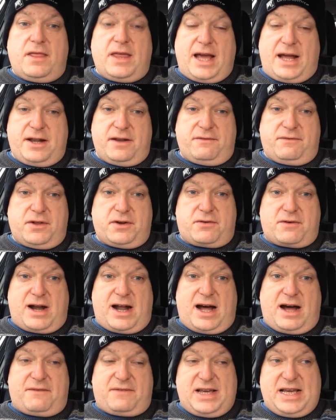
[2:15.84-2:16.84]
The end of the
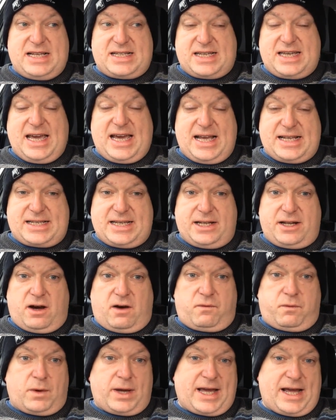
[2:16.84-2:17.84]
drive is gated
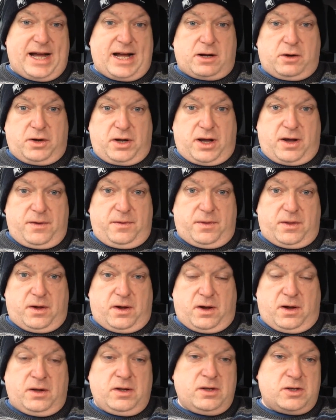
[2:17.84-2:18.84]
off. We can't go down
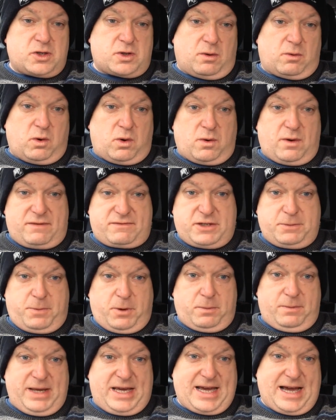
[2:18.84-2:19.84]
there, so I'm going to have to
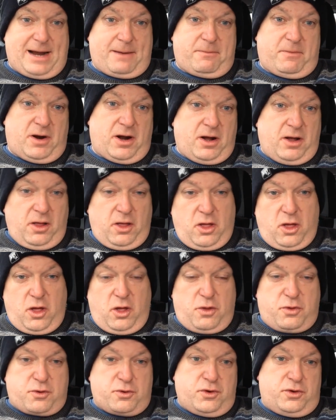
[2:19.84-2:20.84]
put my camera
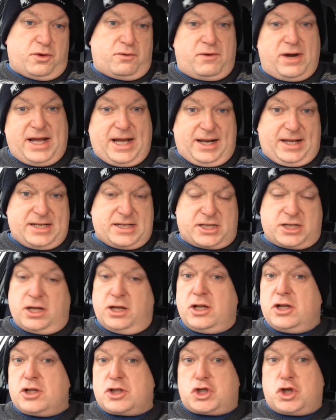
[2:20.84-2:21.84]
through the railings.
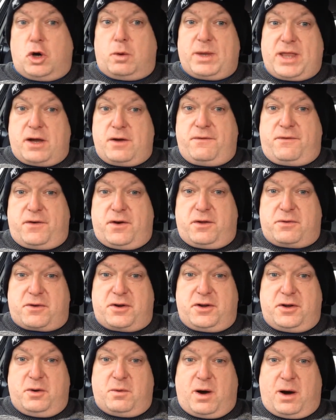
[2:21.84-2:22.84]
So without
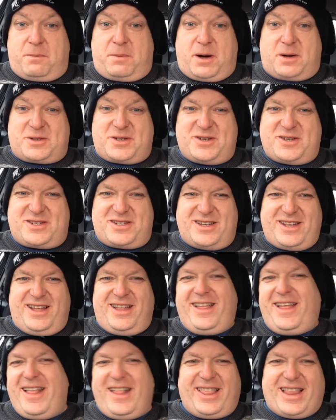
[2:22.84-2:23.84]
further ado, Hot Potters,
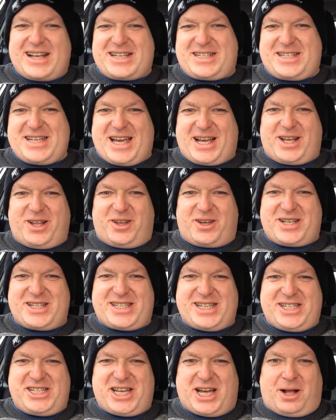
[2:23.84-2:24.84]
let's take a look
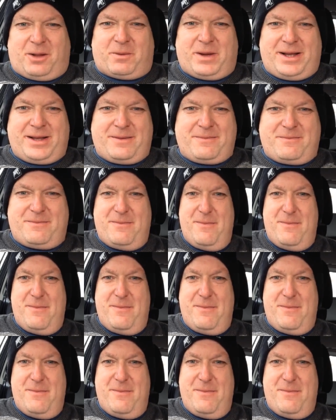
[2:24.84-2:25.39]
at it, shall we?